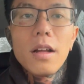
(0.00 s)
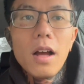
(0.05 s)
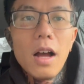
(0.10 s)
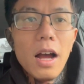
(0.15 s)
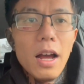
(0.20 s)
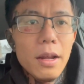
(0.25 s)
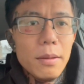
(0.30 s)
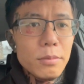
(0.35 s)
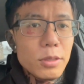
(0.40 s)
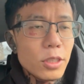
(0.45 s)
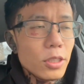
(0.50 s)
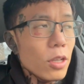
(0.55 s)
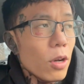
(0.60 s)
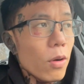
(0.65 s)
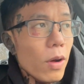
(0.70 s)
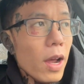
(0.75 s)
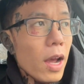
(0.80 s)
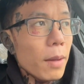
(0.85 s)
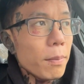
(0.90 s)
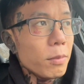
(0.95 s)
I am so
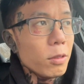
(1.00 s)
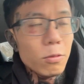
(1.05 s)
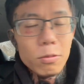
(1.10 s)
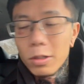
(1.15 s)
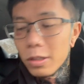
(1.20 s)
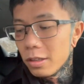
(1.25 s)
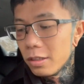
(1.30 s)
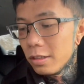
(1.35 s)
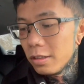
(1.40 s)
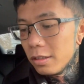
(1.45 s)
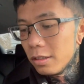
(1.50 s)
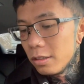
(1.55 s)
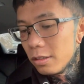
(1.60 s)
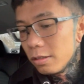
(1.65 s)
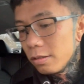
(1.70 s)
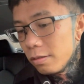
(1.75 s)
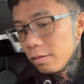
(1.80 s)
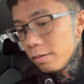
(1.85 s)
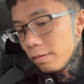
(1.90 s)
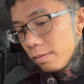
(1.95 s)
happy with it,
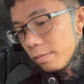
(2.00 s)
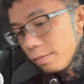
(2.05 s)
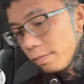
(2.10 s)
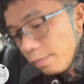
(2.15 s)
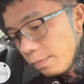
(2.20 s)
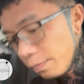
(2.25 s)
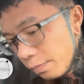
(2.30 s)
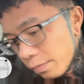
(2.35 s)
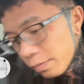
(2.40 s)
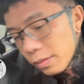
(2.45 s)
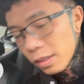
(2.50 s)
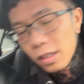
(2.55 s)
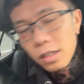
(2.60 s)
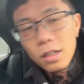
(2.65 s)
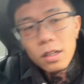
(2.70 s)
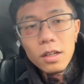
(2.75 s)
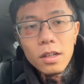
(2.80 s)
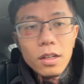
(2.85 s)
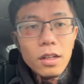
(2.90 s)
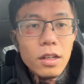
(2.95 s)
dude.
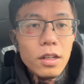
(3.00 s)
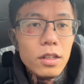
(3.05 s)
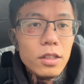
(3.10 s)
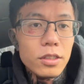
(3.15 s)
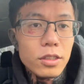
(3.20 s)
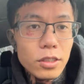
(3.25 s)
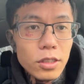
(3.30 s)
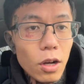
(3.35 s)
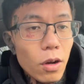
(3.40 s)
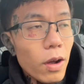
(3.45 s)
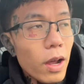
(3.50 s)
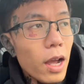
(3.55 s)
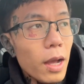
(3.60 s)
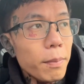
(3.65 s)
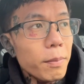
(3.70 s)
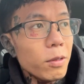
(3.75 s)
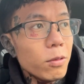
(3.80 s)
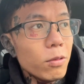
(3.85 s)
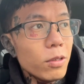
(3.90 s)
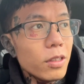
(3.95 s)
So
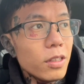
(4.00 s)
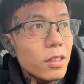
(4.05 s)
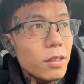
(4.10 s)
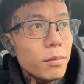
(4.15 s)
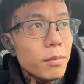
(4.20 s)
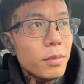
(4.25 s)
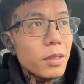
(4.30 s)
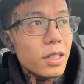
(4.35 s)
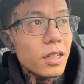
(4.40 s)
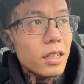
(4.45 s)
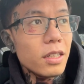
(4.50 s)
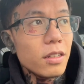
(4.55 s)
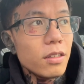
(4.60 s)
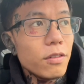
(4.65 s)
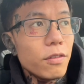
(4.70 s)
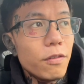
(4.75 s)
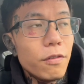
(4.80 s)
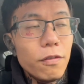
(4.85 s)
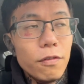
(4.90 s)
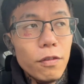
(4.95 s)
happy with it, but
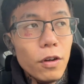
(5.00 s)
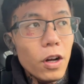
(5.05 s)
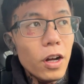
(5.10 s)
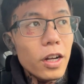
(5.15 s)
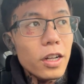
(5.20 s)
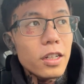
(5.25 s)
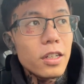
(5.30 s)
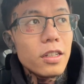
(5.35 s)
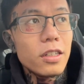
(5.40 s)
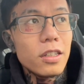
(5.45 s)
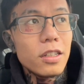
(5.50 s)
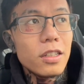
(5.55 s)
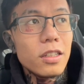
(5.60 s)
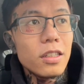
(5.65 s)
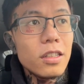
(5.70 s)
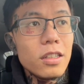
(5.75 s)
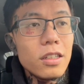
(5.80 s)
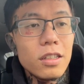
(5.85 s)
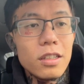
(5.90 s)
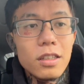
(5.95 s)
fuck.
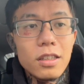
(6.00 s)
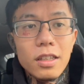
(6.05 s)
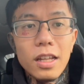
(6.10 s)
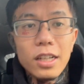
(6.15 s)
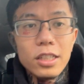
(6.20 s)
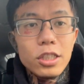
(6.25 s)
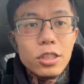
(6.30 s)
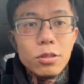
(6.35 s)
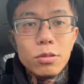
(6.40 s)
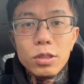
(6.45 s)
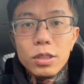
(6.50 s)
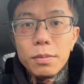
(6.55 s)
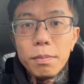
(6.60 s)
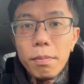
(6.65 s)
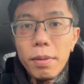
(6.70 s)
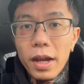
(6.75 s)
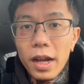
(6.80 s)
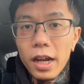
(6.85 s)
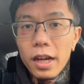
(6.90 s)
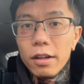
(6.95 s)
That shit was
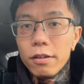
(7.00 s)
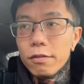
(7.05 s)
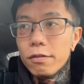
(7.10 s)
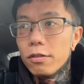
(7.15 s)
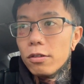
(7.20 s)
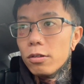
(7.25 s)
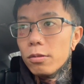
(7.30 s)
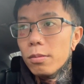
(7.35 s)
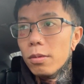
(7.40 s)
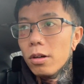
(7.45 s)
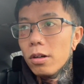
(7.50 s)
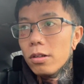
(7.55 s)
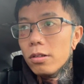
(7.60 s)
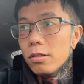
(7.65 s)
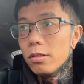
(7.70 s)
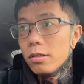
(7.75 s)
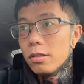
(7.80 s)
painful, bro.